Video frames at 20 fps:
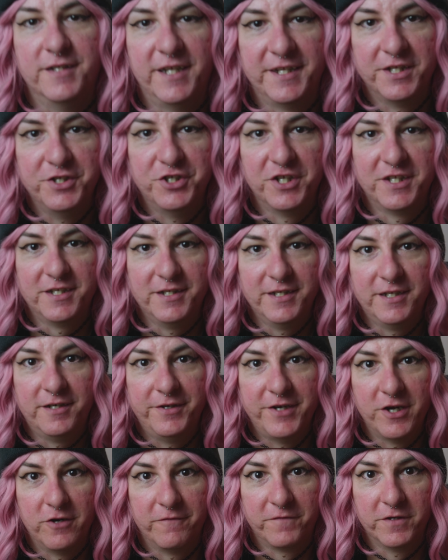Listen, just a little
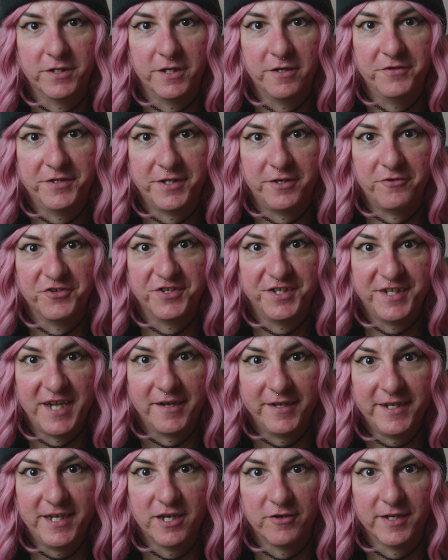note for those that are
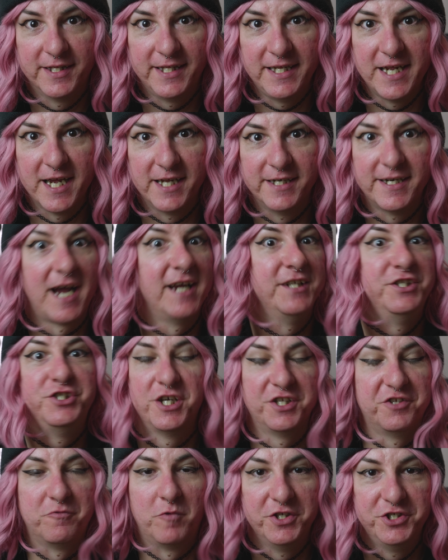still here at the end. I
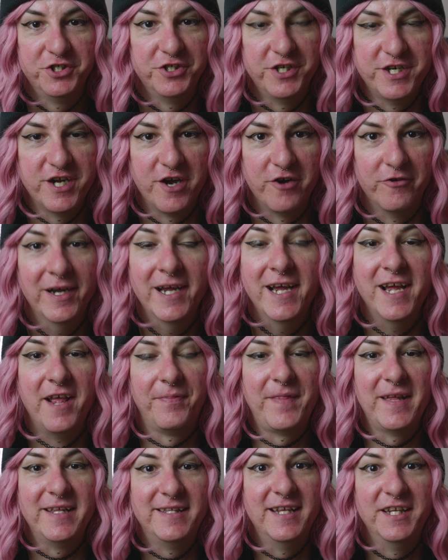just want you to know
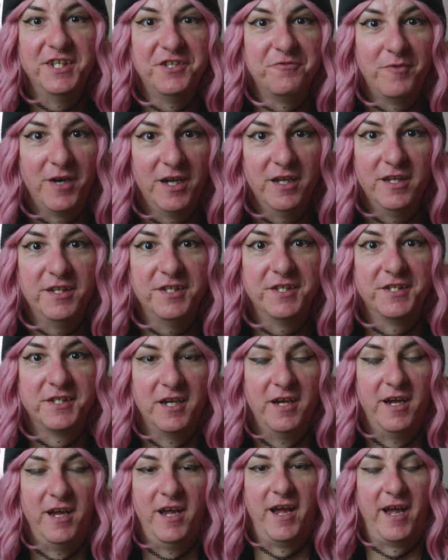that this was
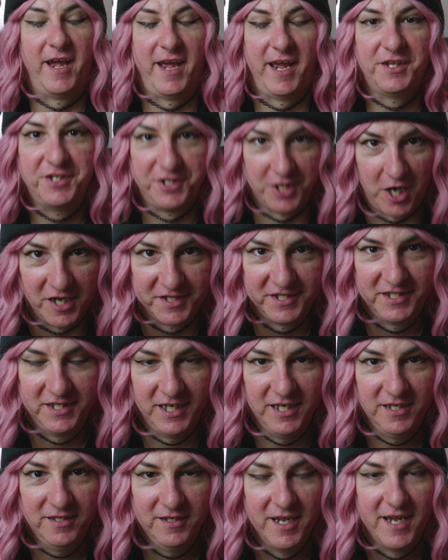
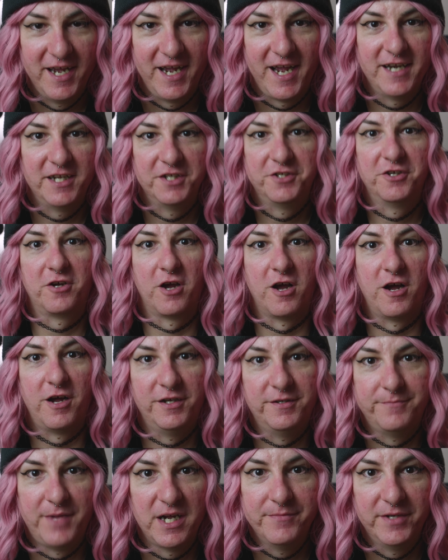exhausting and it took
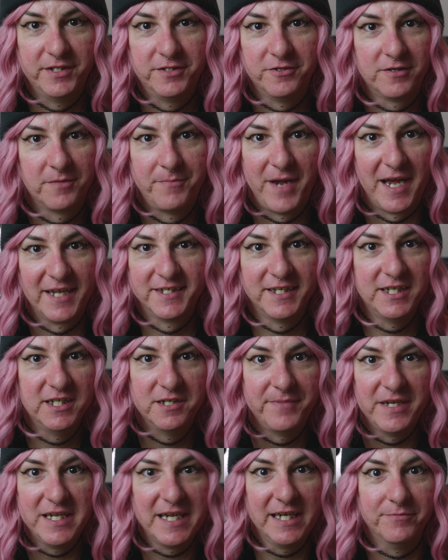all of my mental capacity
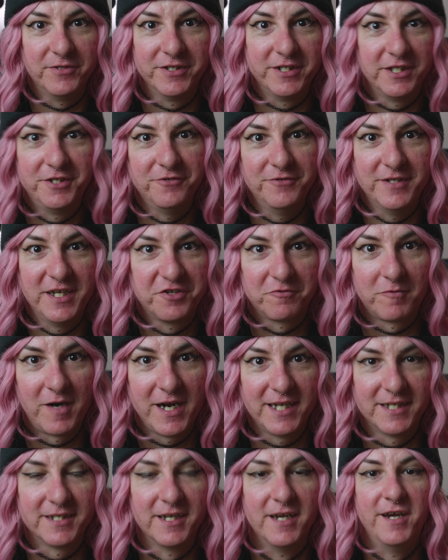to be able to do this
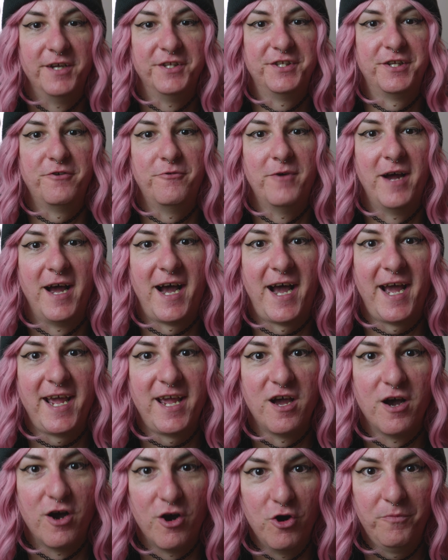right. So
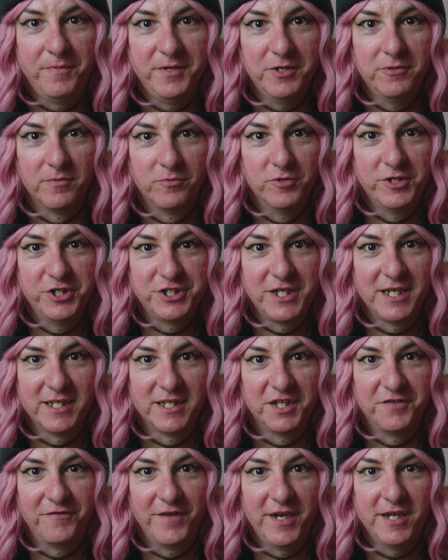I hope you appreciate
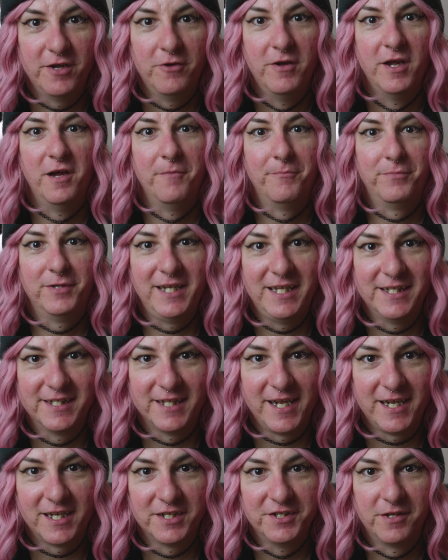this video. Please
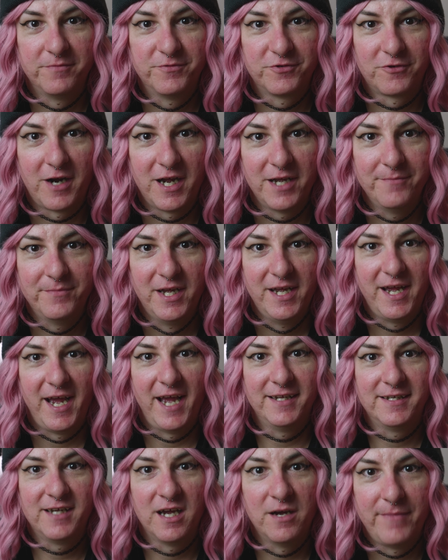like and subscribe
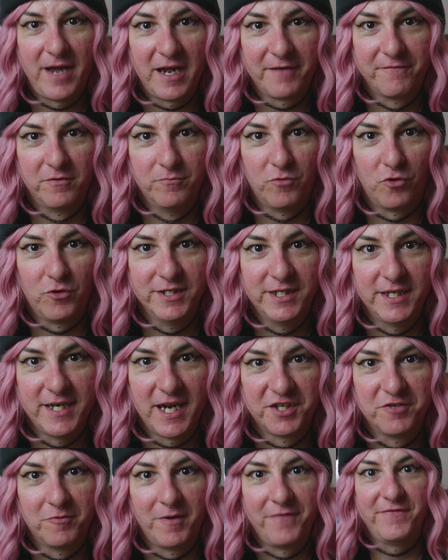and come back for more in the
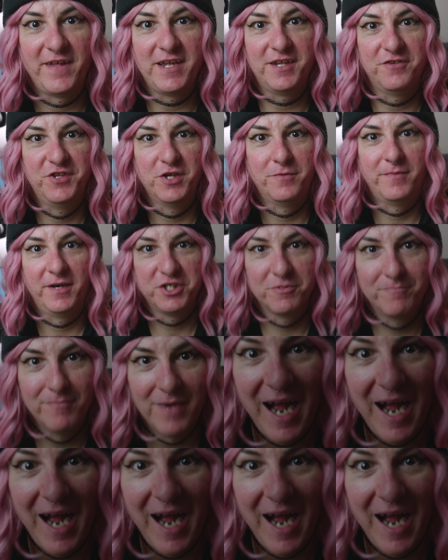next one. Thank you so much.